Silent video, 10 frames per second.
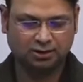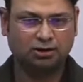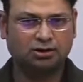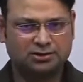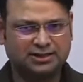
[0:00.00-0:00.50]

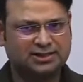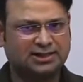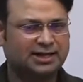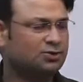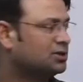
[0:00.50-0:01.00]
or
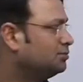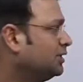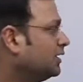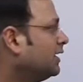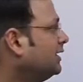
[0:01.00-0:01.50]
69 or
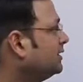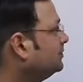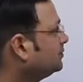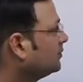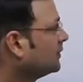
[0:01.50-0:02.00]
something, right?
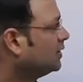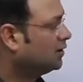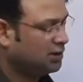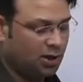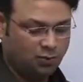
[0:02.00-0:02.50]

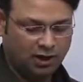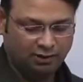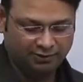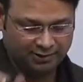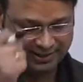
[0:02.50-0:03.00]
Now,
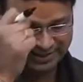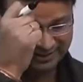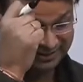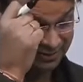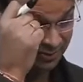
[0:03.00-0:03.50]
how will you
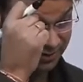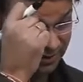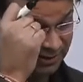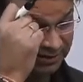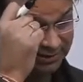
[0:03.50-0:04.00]
write this
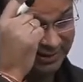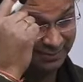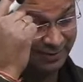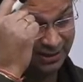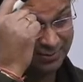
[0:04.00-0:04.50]
question?
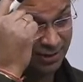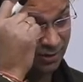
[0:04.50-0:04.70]
That becomes